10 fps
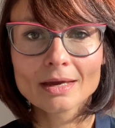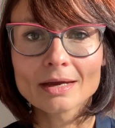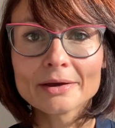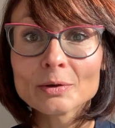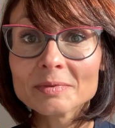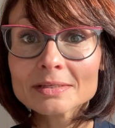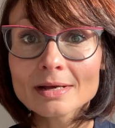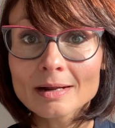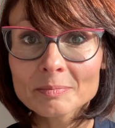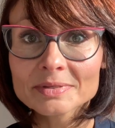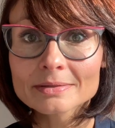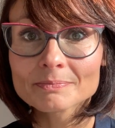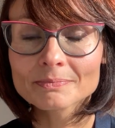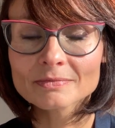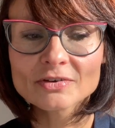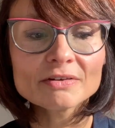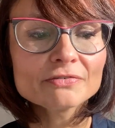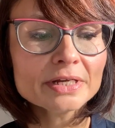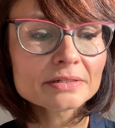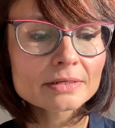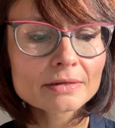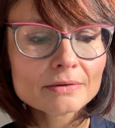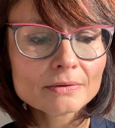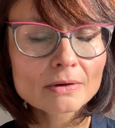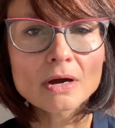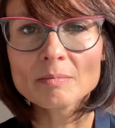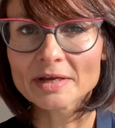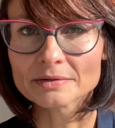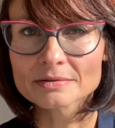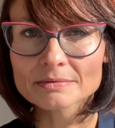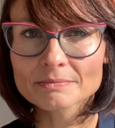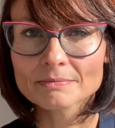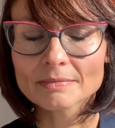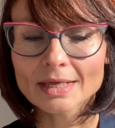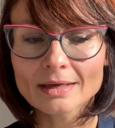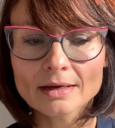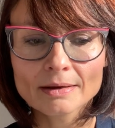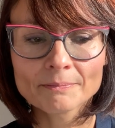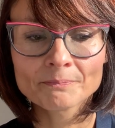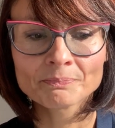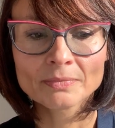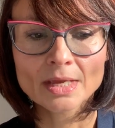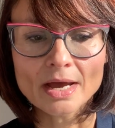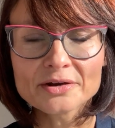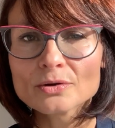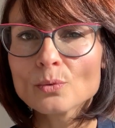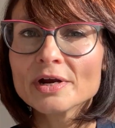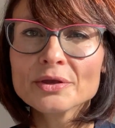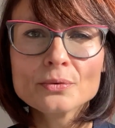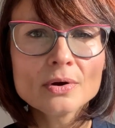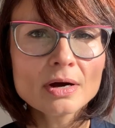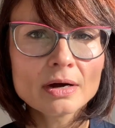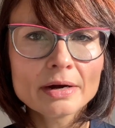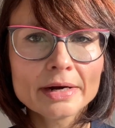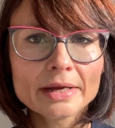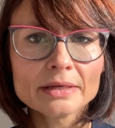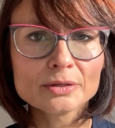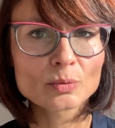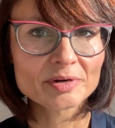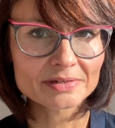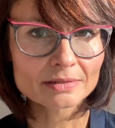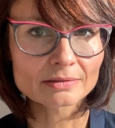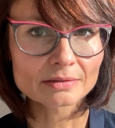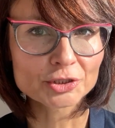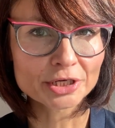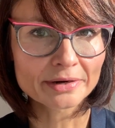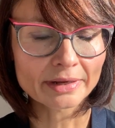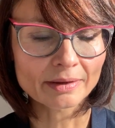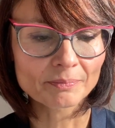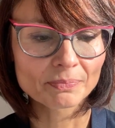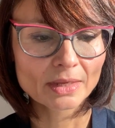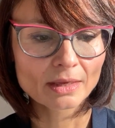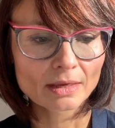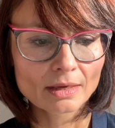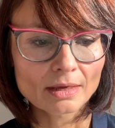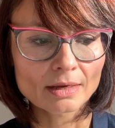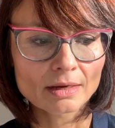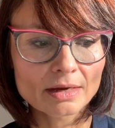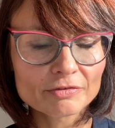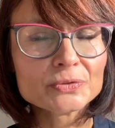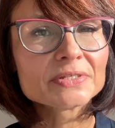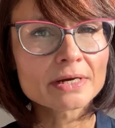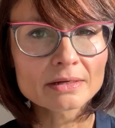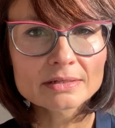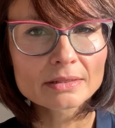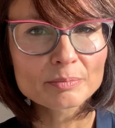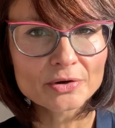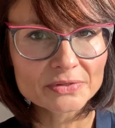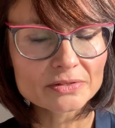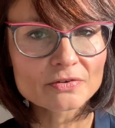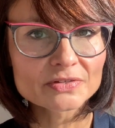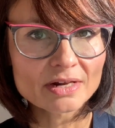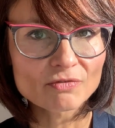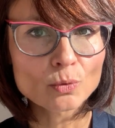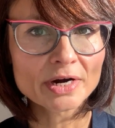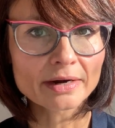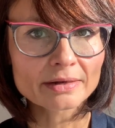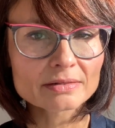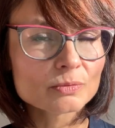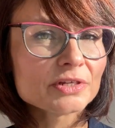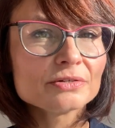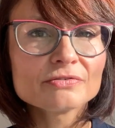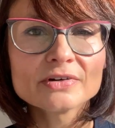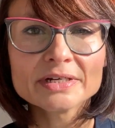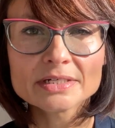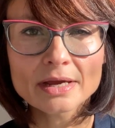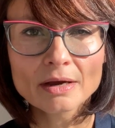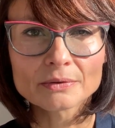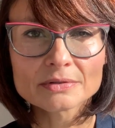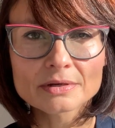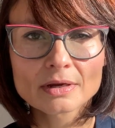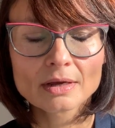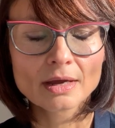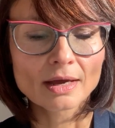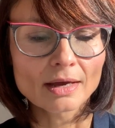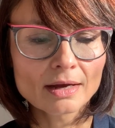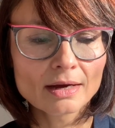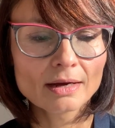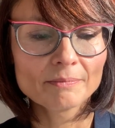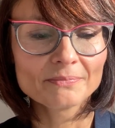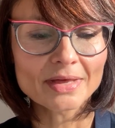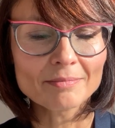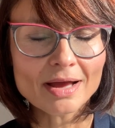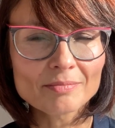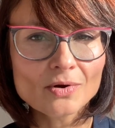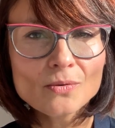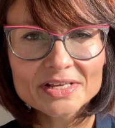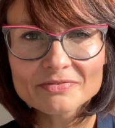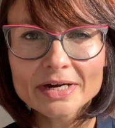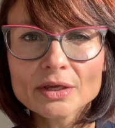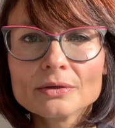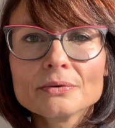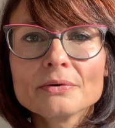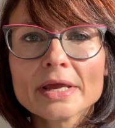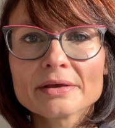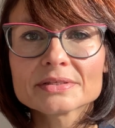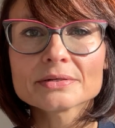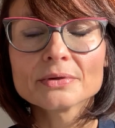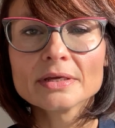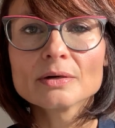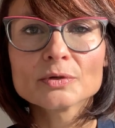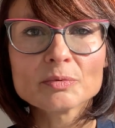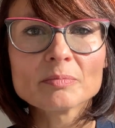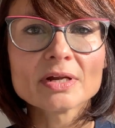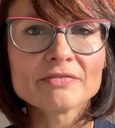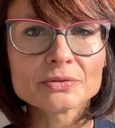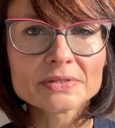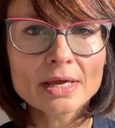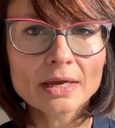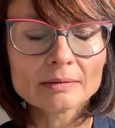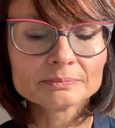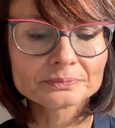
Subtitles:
I hope this helps. Feel free to comment. I don't know where you are in your personal journey. Have you started the process of self-awareness? What did you find out? I'm always very curious to hear what people have to say.